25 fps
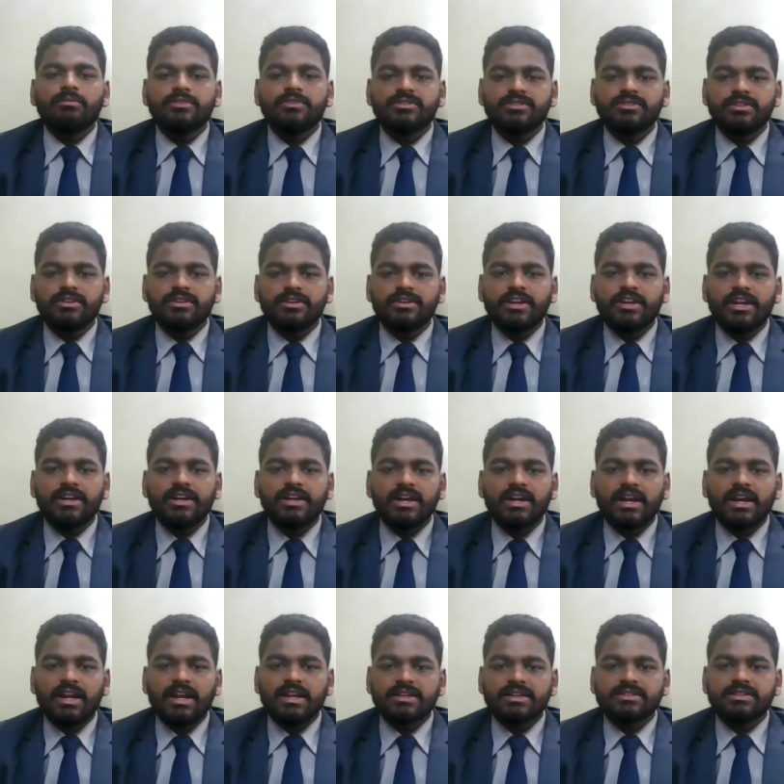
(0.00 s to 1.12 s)
business data
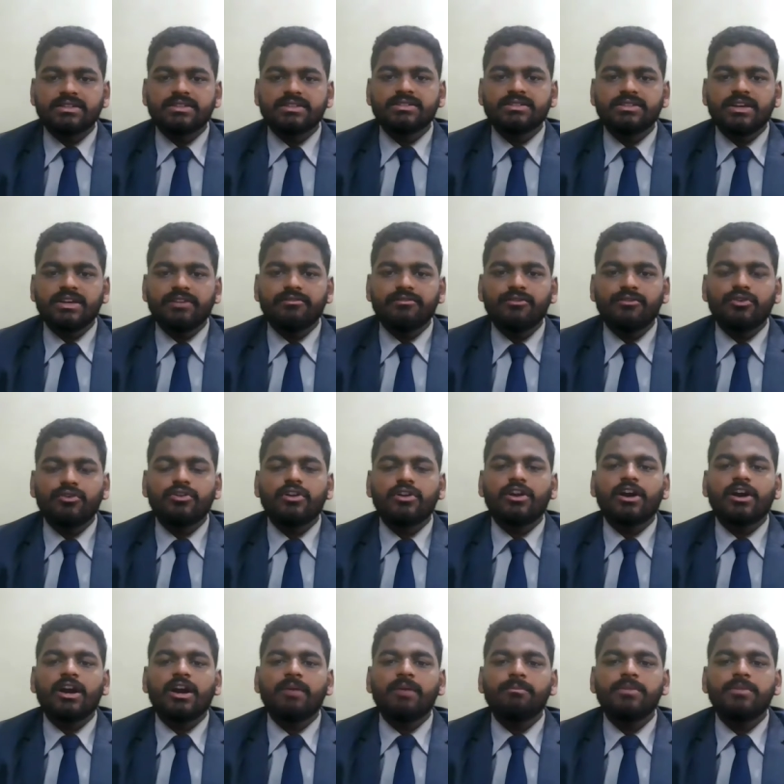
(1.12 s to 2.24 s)
collections effort on
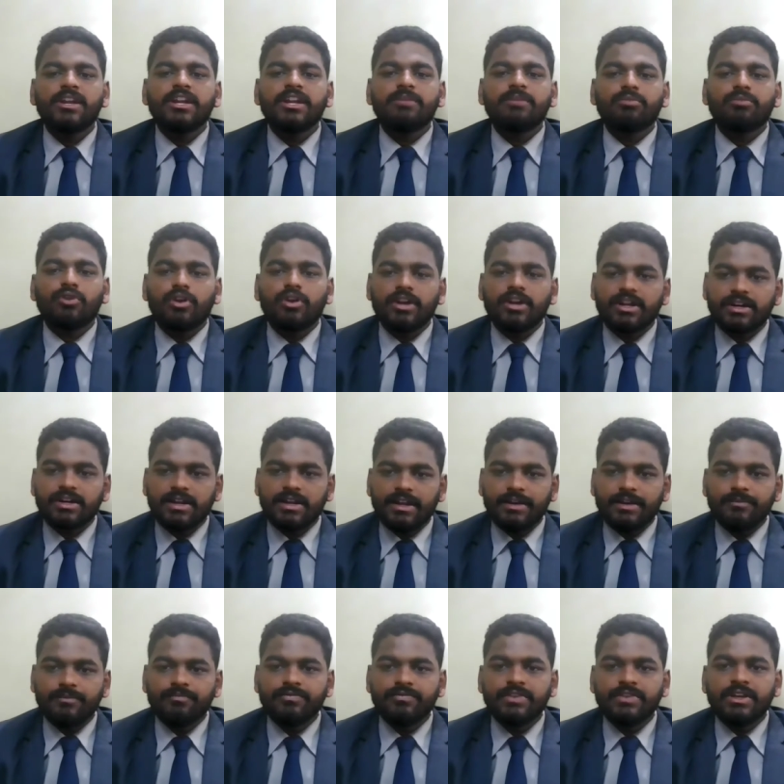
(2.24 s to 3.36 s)
a complete product
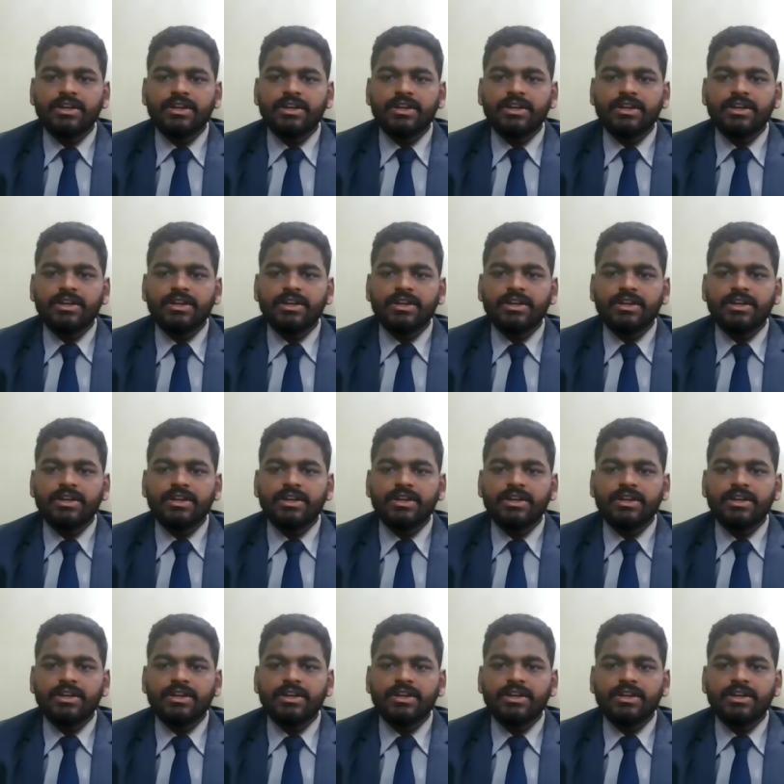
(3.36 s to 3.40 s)
line.